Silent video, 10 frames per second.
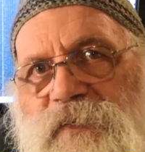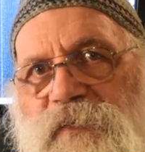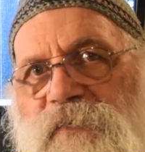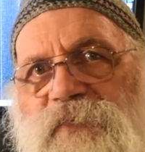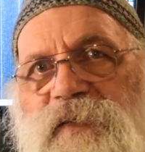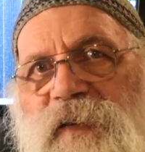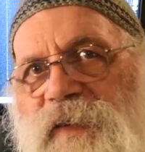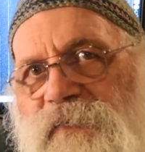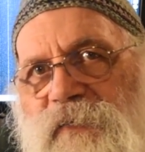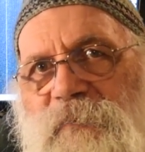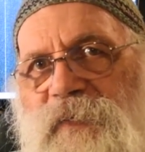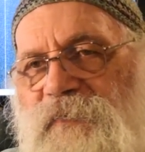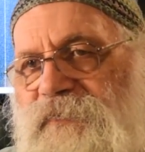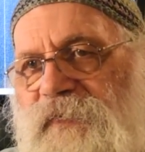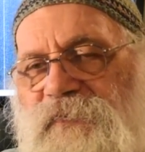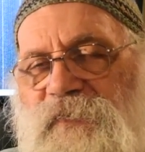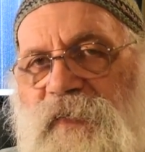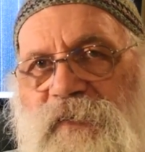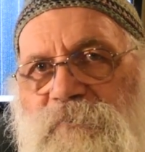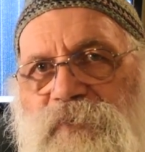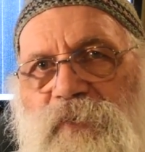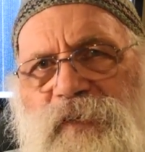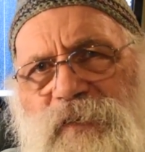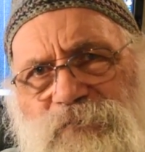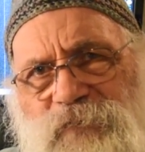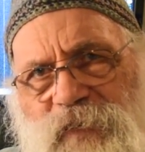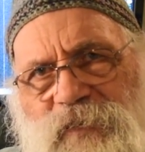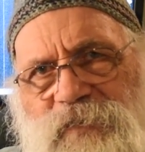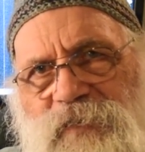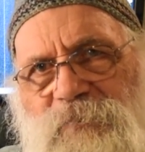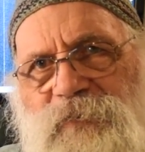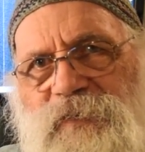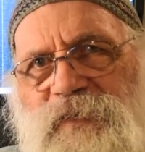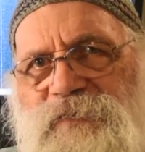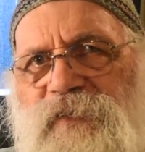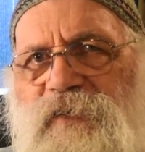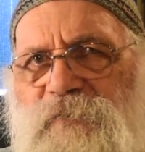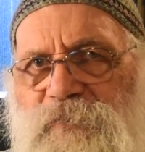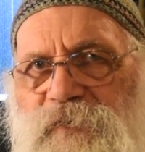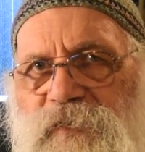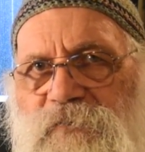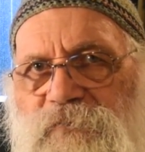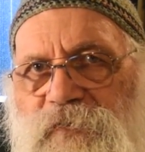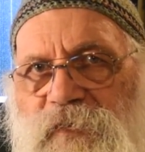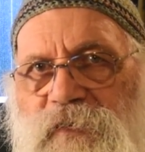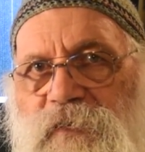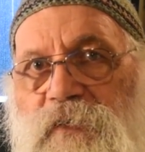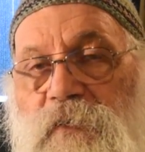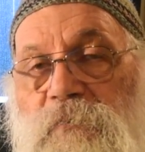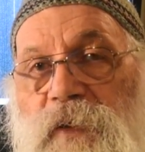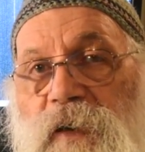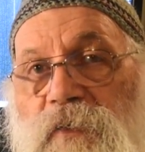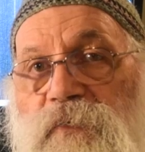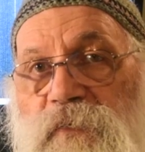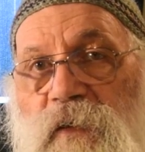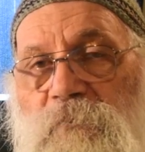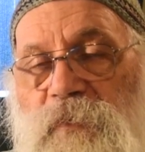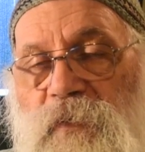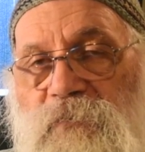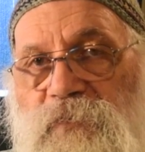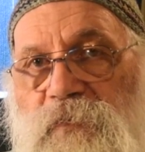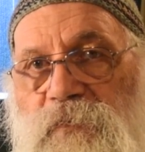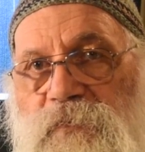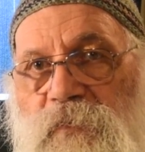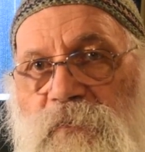or even later, I mean, it's just like prolific. I mean, it's hard to believe, really. But I know Tom believes it. So.